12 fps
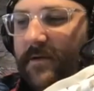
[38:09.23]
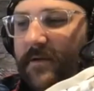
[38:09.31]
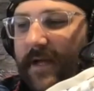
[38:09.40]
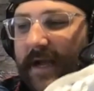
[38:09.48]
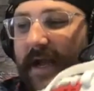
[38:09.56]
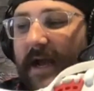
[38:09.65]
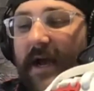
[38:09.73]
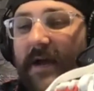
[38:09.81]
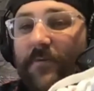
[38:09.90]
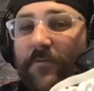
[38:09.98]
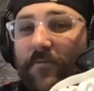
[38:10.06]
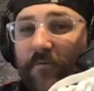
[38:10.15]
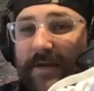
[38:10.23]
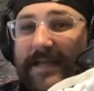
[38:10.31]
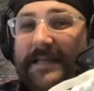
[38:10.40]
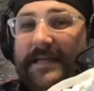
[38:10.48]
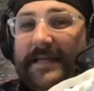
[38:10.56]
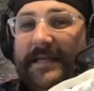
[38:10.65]
Like, I
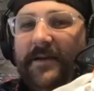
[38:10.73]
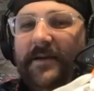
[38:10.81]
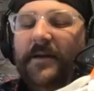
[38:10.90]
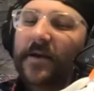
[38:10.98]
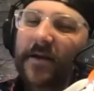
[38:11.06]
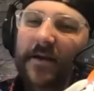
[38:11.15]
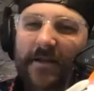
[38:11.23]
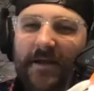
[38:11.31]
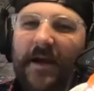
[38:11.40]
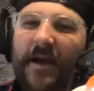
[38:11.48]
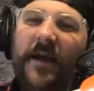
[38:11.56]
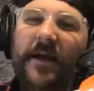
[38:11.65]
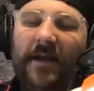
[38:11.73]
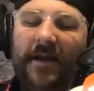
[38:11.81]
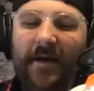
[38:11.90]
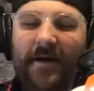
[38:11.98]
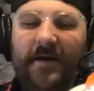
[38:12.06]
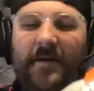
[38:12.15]
really
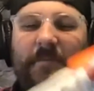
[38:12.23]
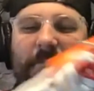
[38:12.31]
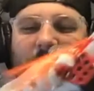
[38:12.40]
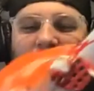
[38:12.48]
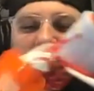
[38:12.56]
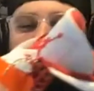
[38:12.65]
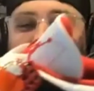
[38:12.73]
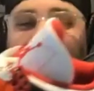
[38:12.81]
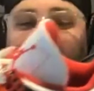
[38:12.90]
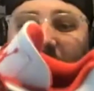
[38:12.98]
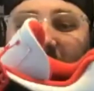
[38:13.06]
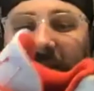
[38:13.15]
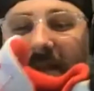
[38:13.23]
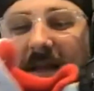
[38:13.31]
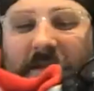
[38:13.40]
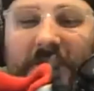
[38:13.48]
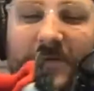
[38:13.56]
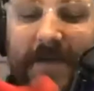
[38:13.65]
like
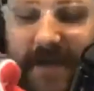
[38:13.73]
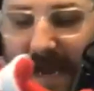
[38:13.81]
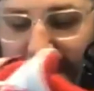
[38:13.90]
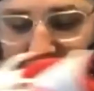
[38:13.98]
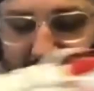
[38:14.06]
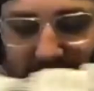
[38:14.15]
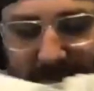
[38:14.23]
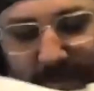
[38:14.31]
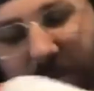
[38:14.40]
this one. I like this more